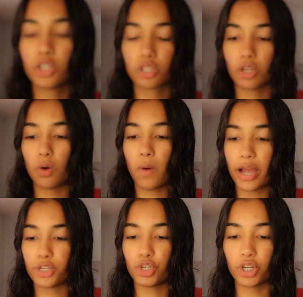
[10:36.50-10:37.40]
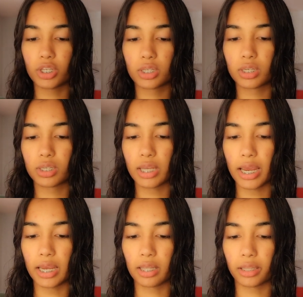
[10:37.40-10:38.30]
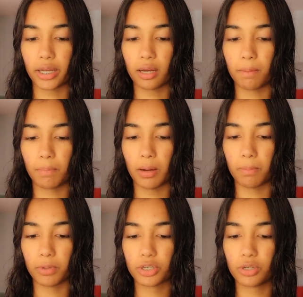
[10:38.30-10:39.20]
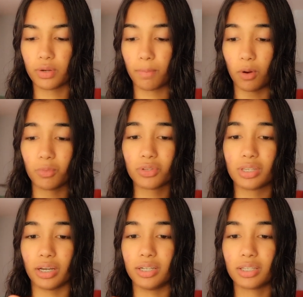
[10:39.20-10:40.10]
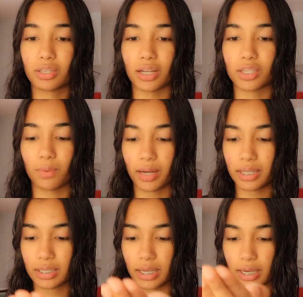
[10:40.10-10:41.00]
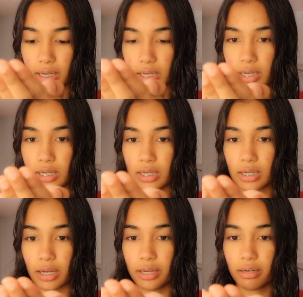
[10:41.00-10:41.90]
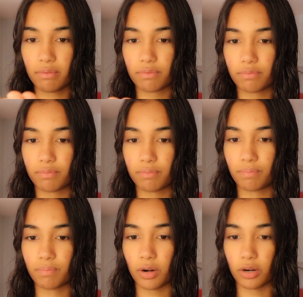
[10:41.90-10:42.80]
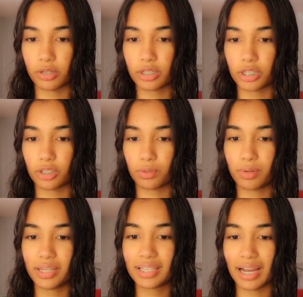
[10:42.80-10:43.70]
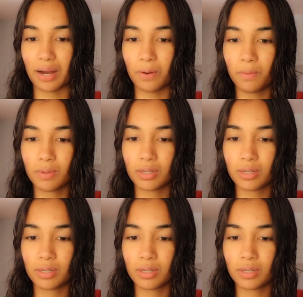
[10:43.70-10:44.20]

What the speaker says: So I just take like a pump or 2. I'm almost done, so that's why it's like kind of hard to squeeze out.